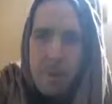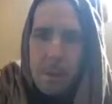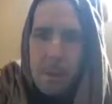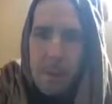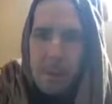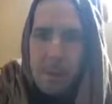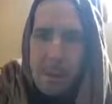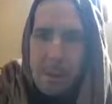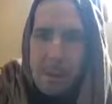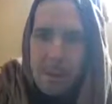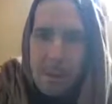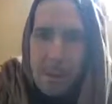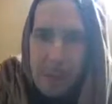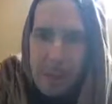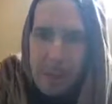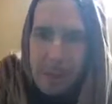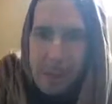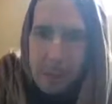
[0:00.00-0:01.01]
The best
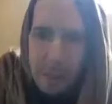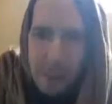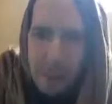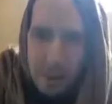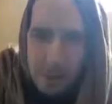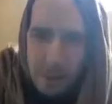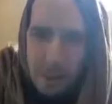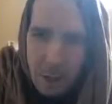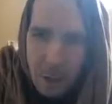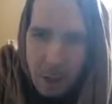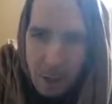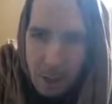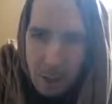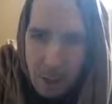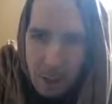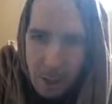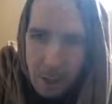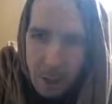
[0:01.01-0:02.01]
thing is,
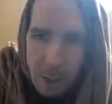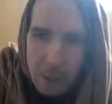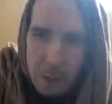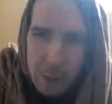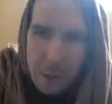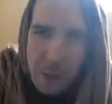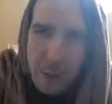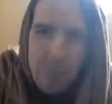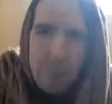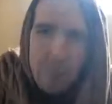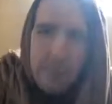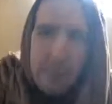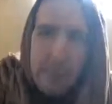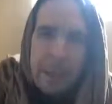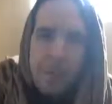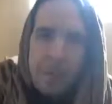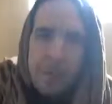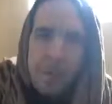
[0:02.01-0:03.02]
after all, to get
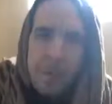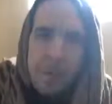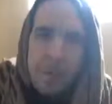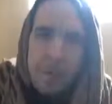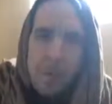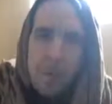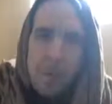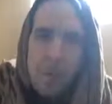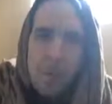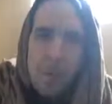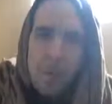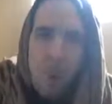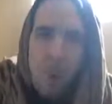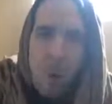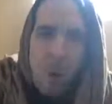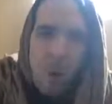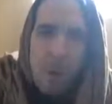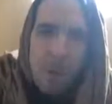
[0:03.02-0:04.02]
relief from
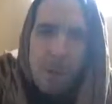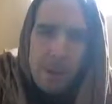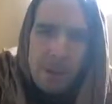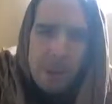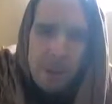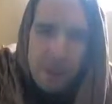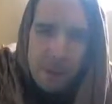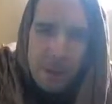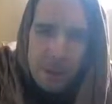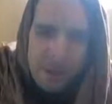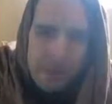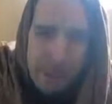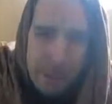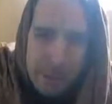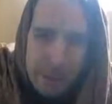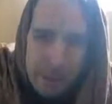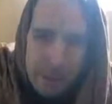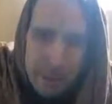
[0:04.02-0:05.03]
all material
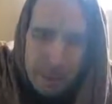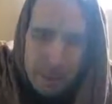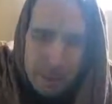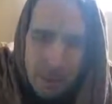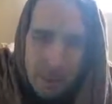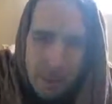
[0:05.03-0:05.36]
activities